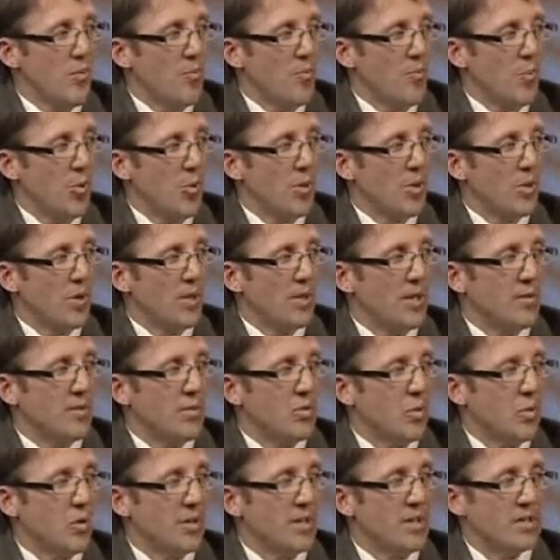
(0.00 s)
program
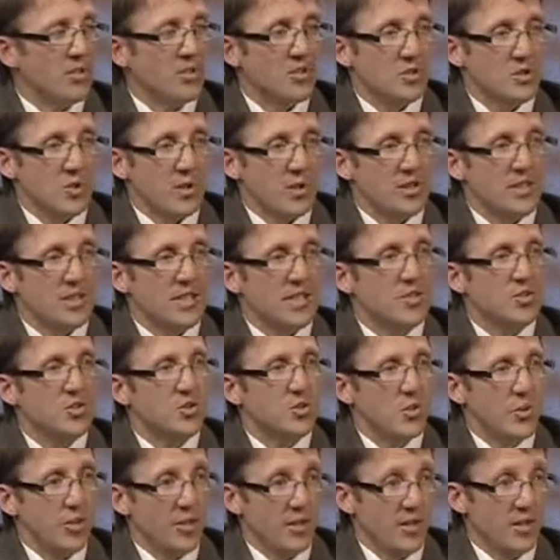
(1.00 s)
to work on stretching and
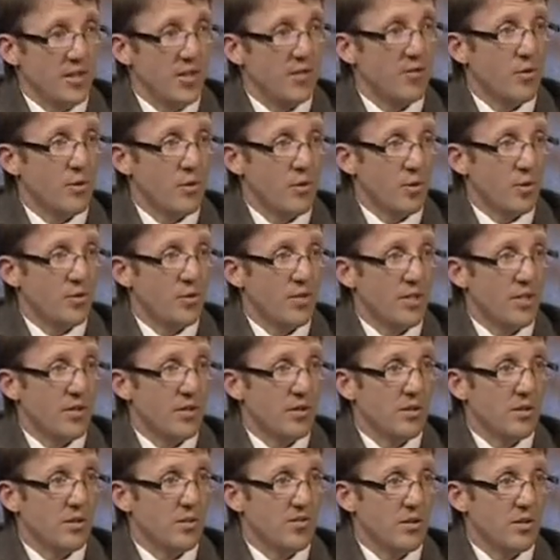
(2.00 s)
strengthening for the rotator
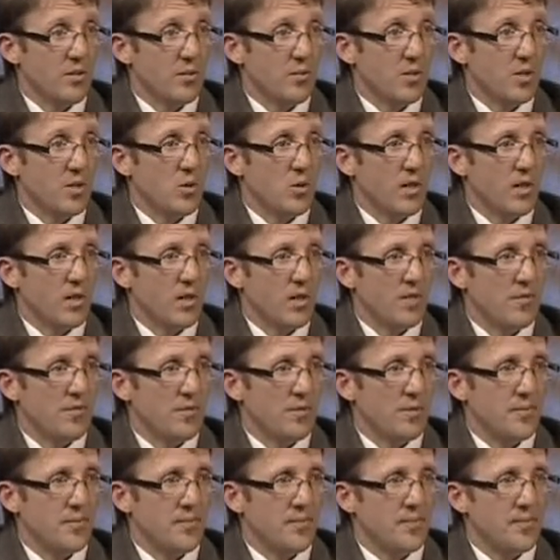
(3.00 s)
cuff can be quite
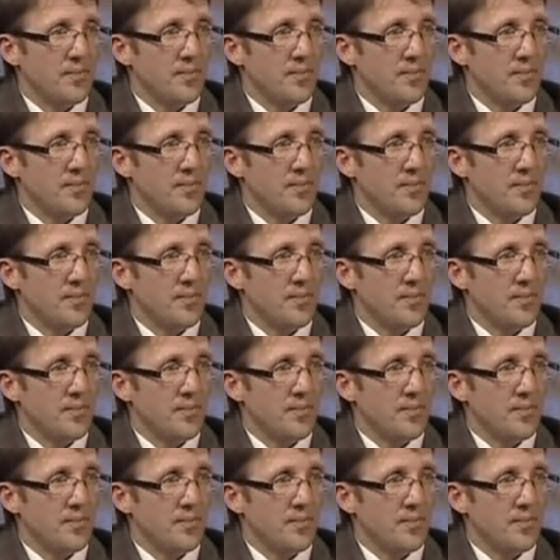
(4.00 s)
helpful.